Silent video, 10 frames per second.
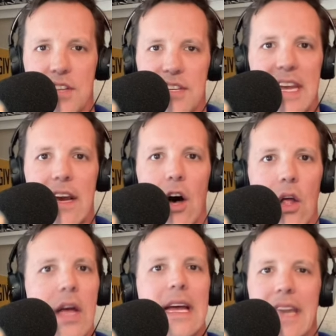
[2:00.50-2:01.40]
the
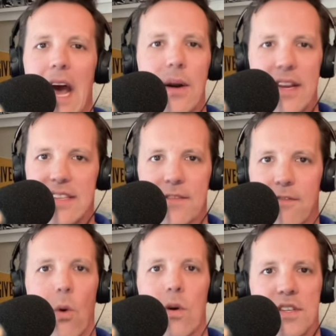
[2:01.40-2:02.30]
deal. Now, it is of
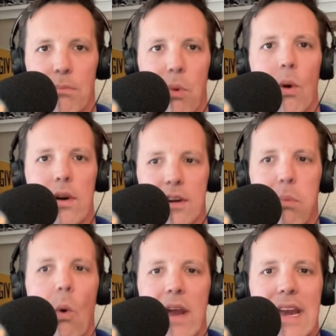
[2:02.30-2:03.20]
course important to
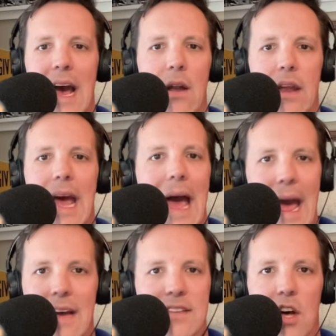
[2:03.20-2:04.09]
point out,
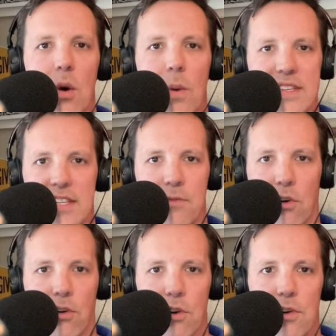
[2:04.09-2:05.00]
as always in
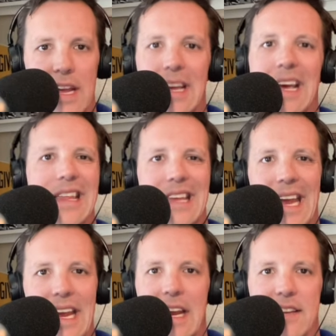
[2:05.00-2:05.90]
recruiting, the
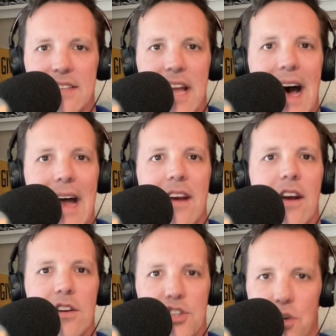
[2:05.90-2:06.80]
ink is not
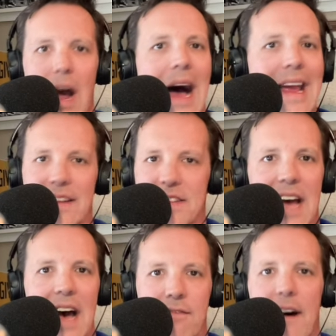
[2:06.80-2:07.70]
dry. It's
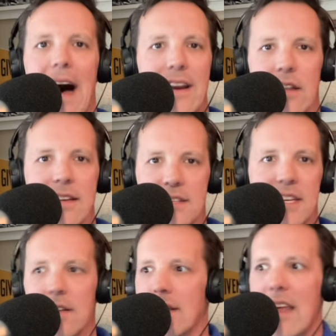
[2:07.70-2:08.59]
not final
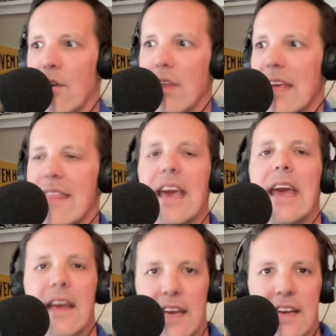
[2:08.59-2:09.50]
until literally
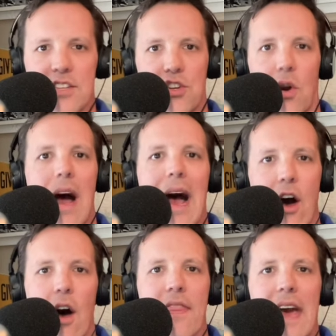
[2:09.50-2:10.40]
the ink is dry
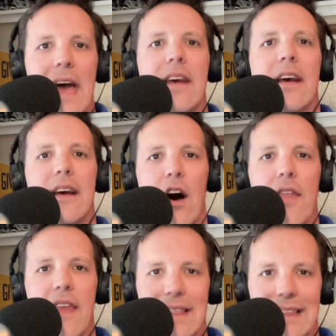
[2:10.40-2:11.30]
on that
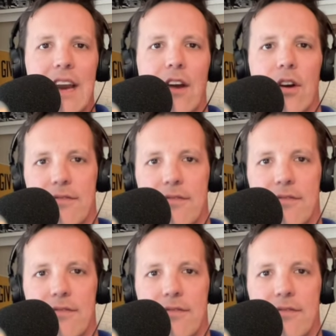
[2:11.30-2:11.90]
letter of